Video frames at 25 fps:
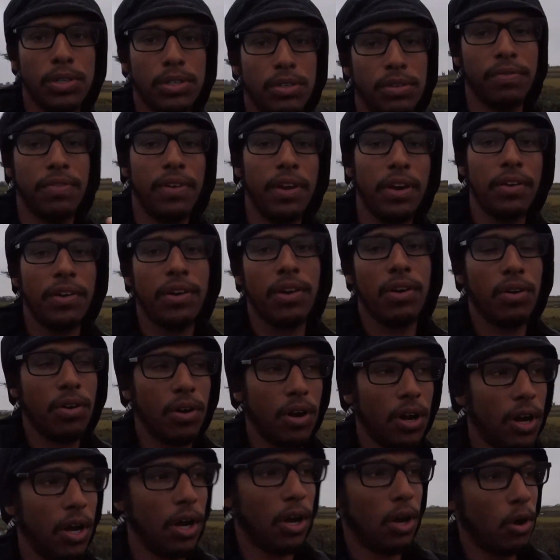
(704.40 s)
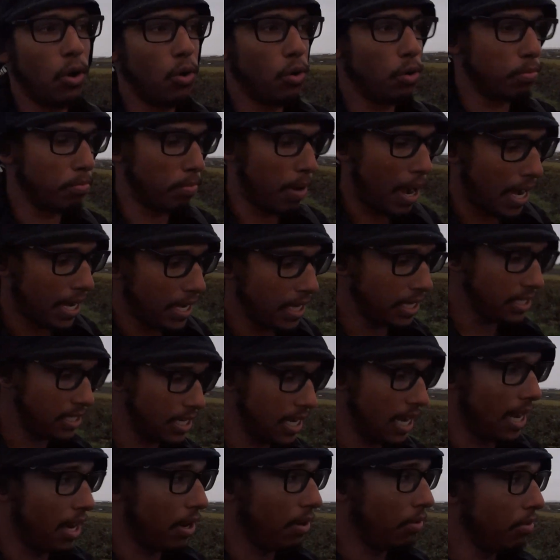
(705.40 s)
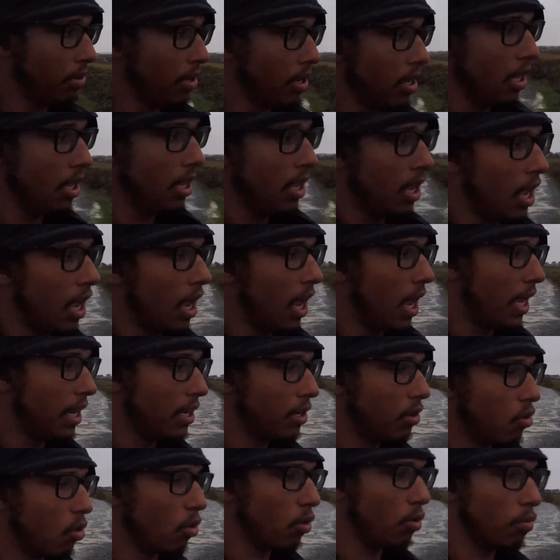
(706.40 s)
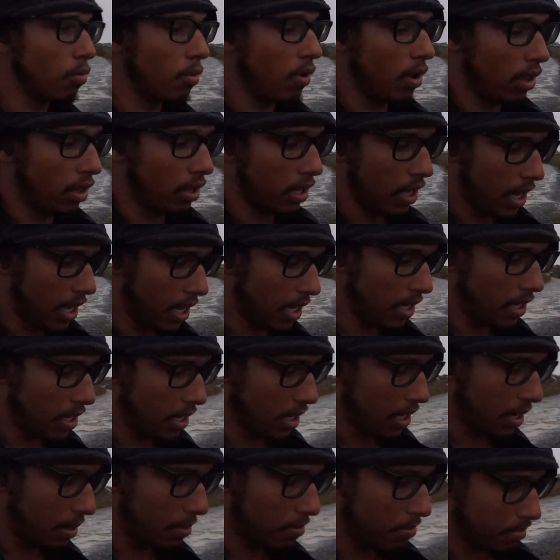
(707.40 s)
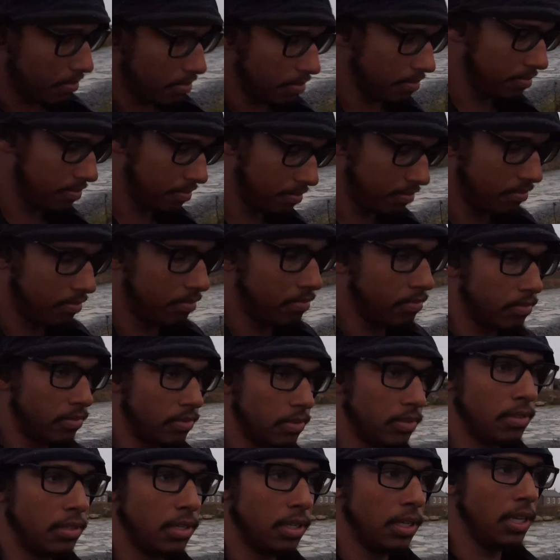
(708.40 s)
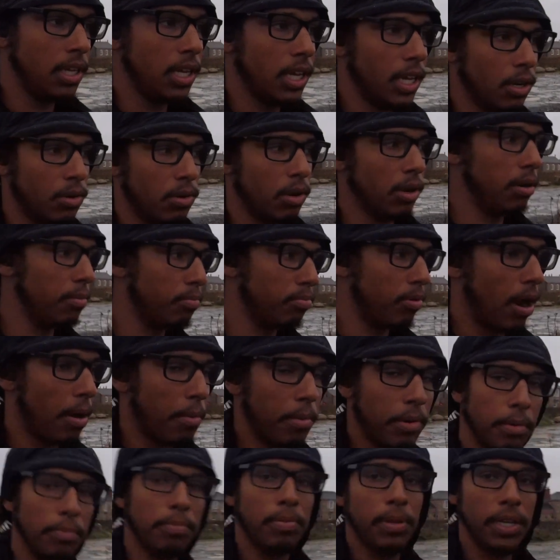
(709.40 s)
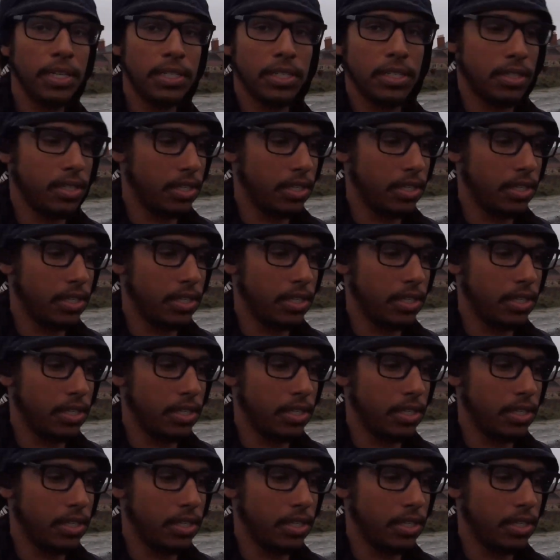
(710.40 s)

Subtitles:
a very old mining town in Cornwall, and yeah, quite a prominent place in the